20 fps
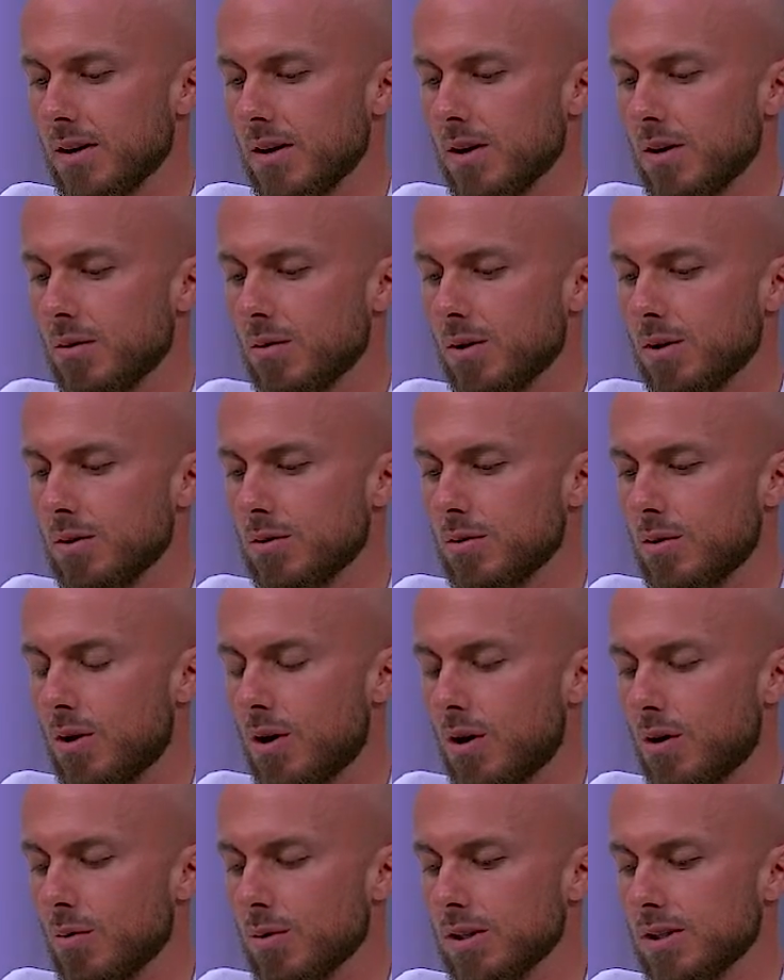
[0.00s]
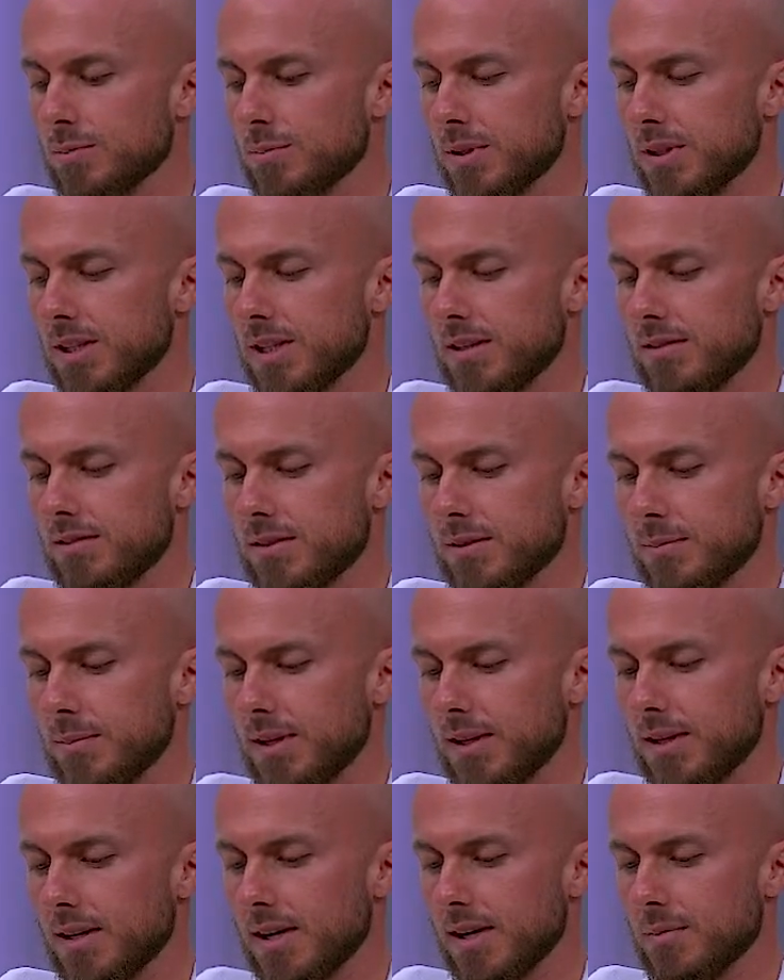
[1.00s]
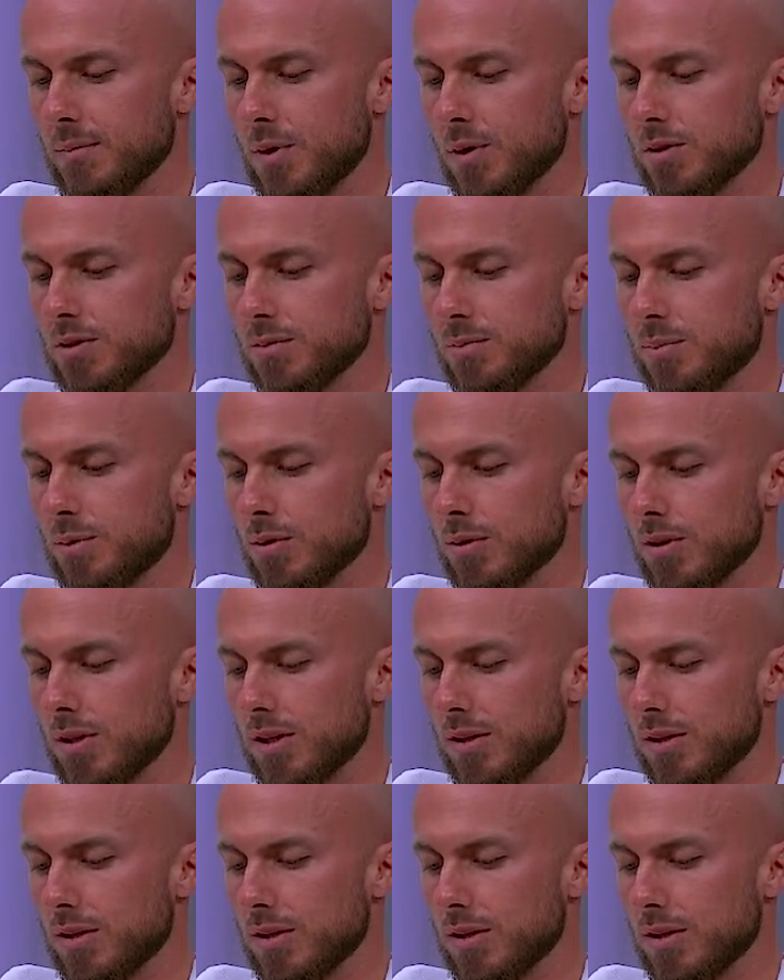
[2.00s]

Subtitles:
one who always believed in me, and most importantly,